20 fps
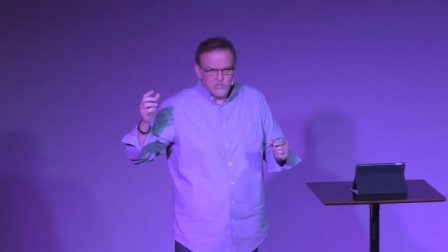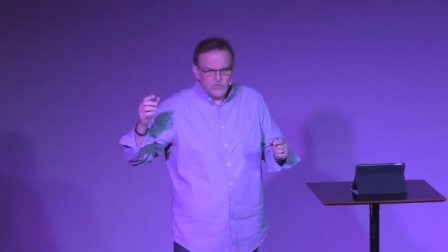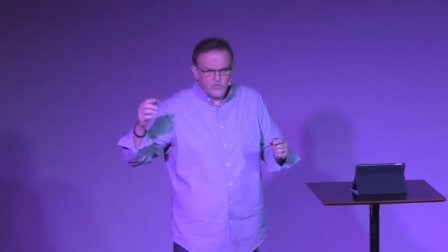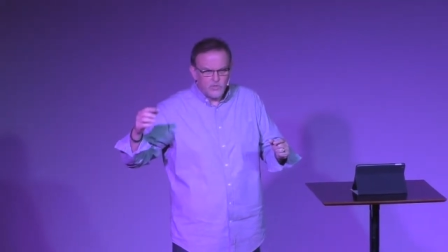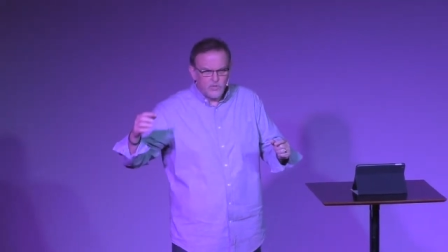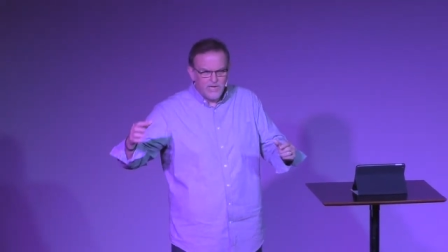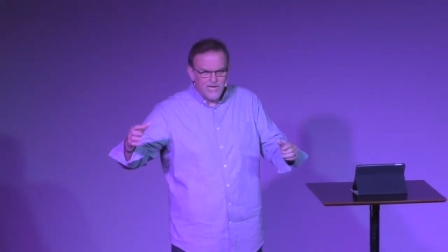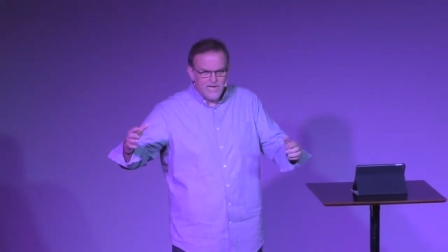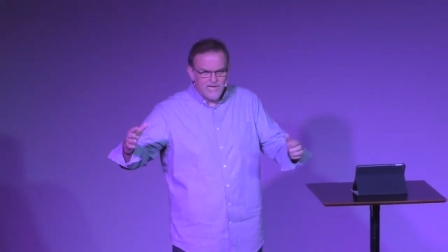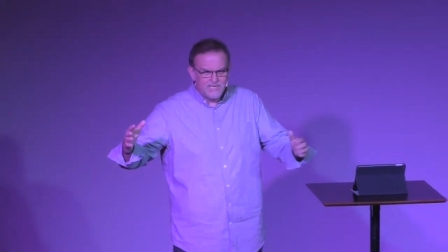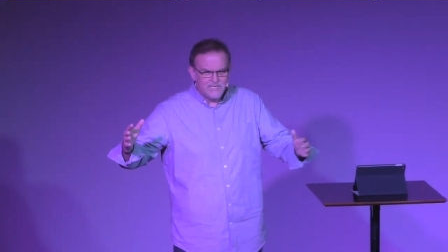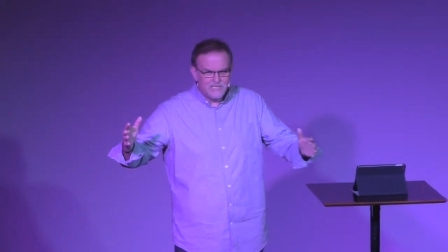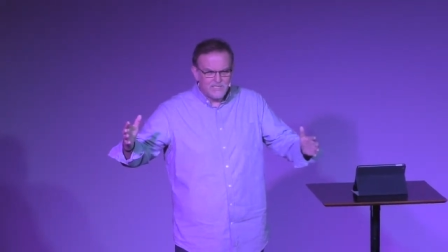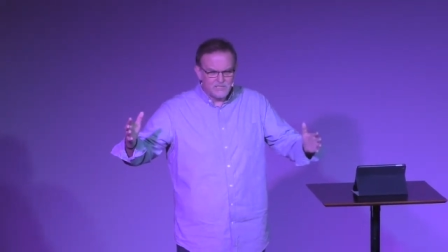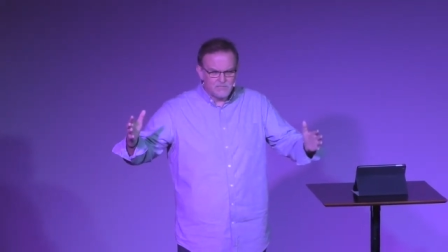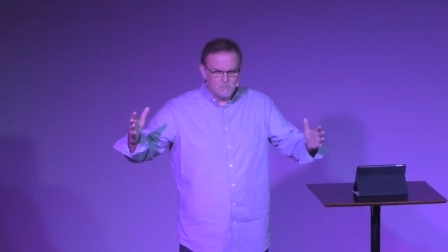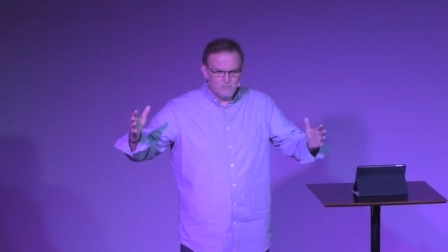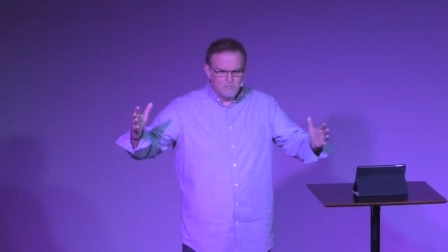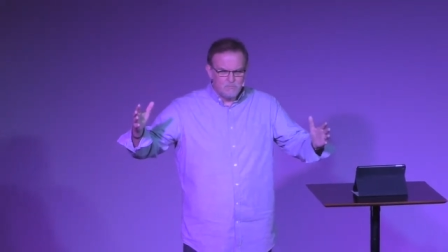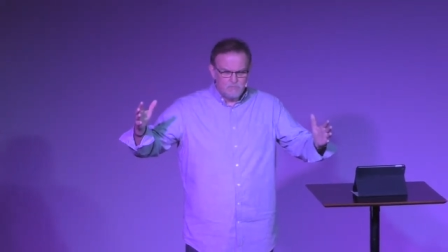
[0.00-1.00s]
Joy had
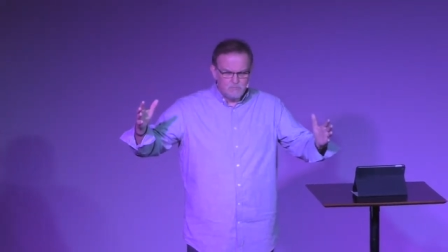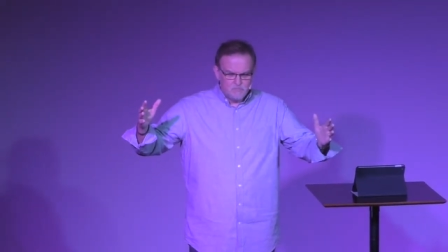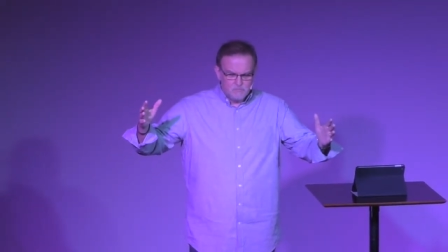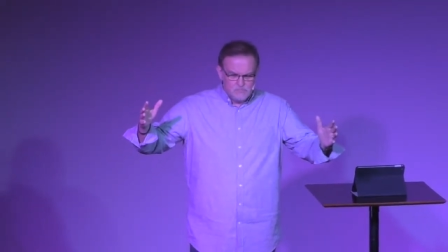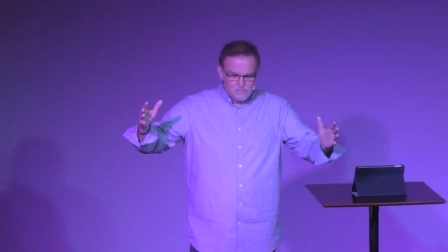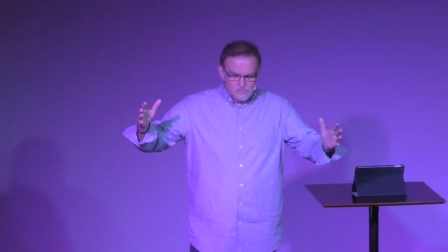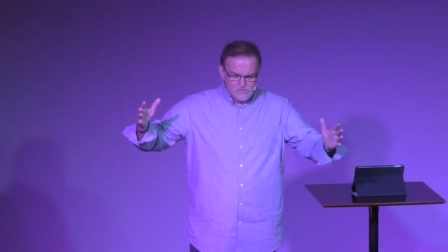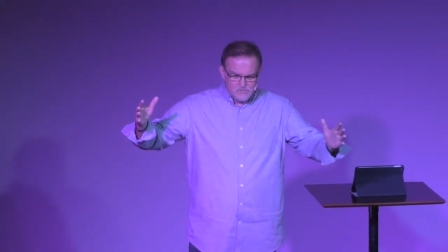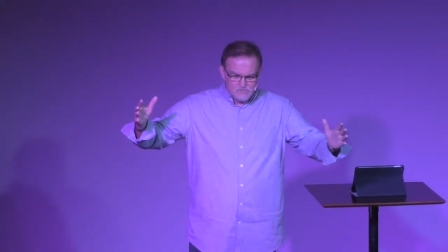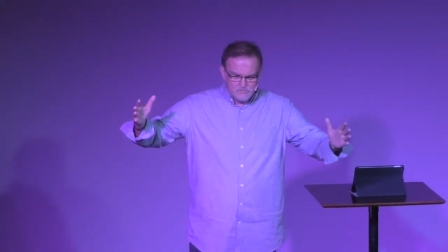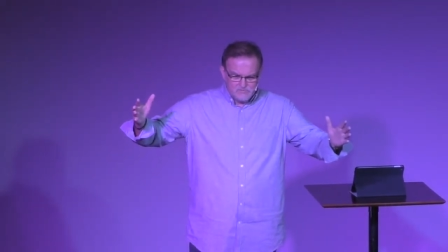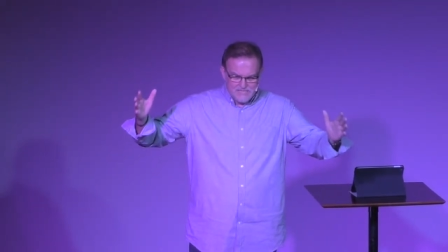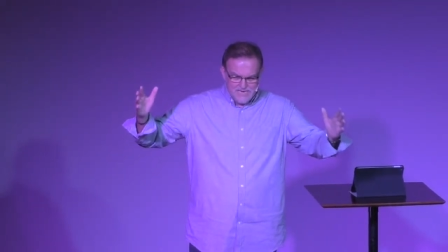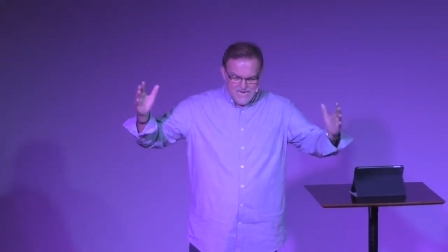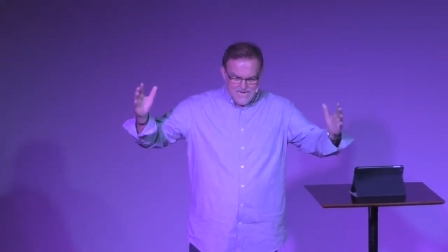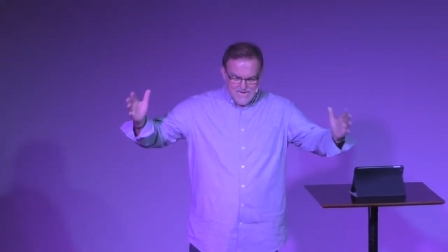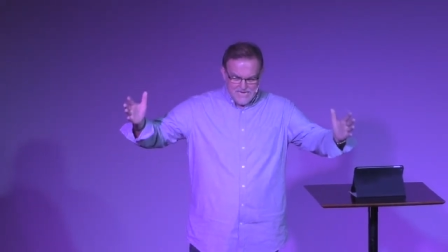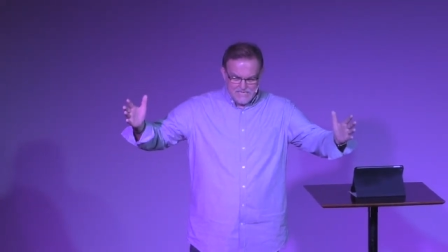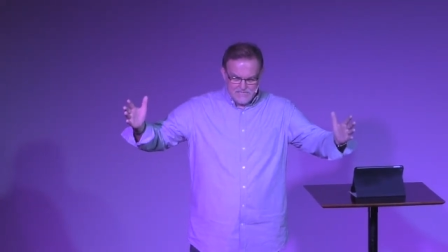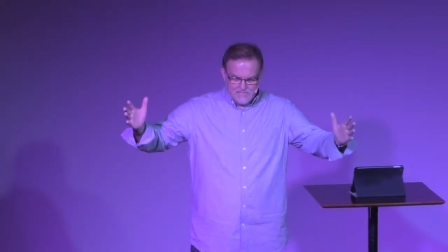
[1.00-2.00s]
this
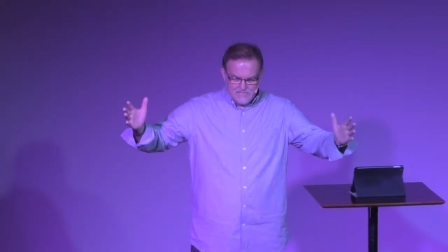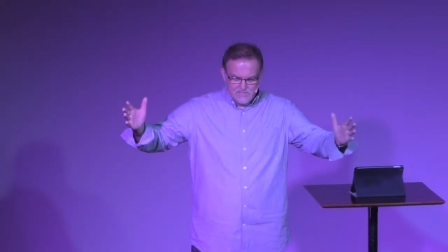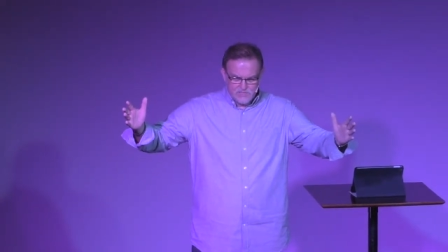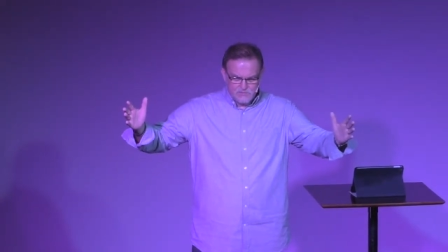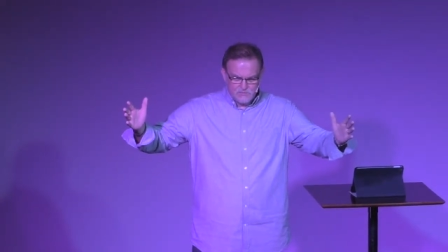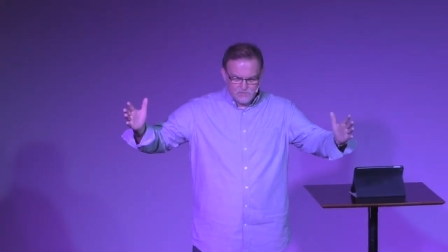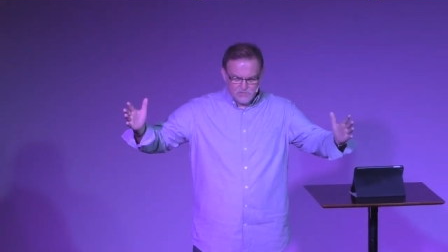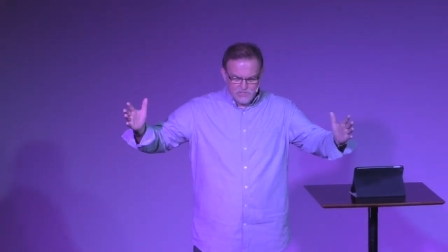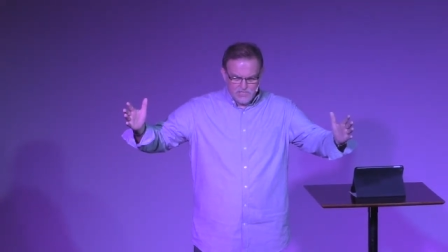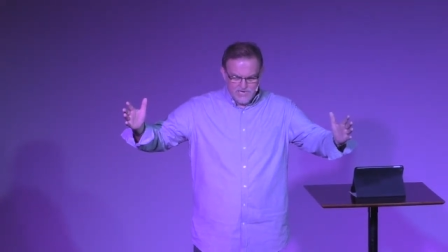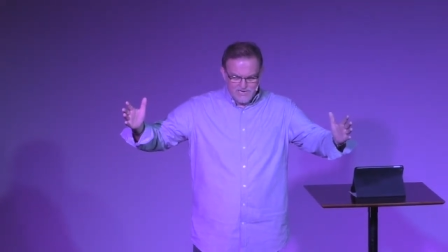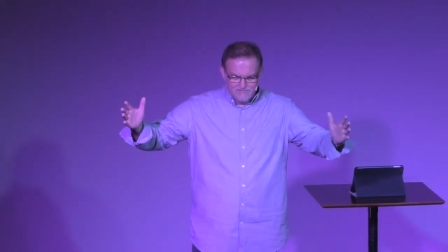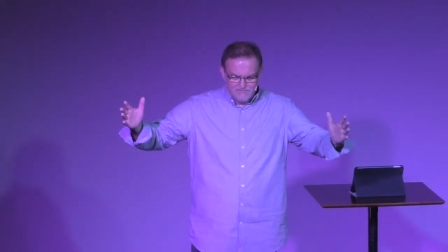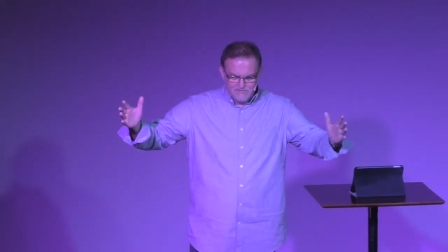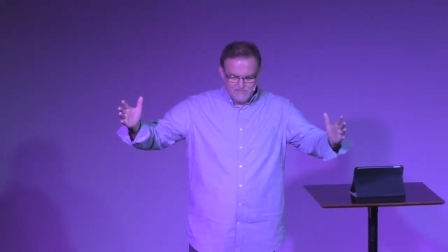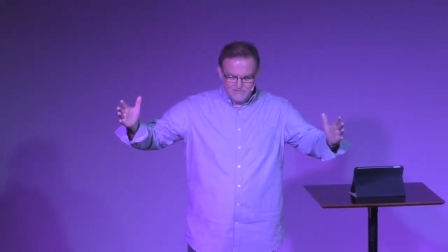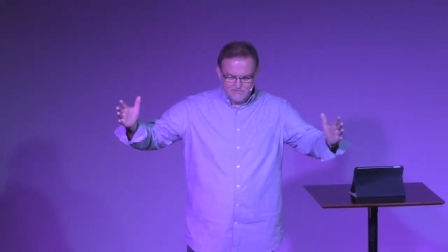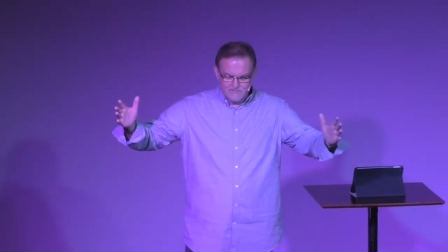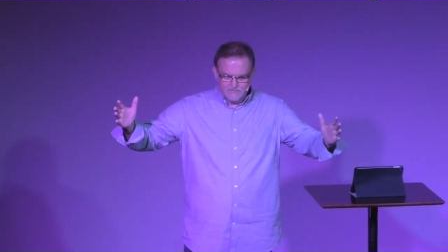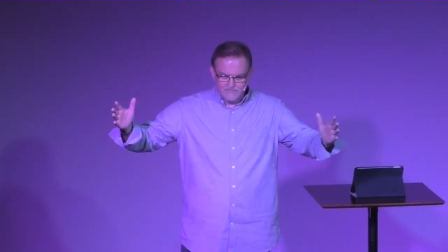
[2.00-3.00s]
tank that she was
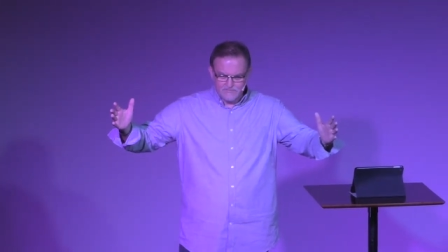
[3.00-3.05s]
driving.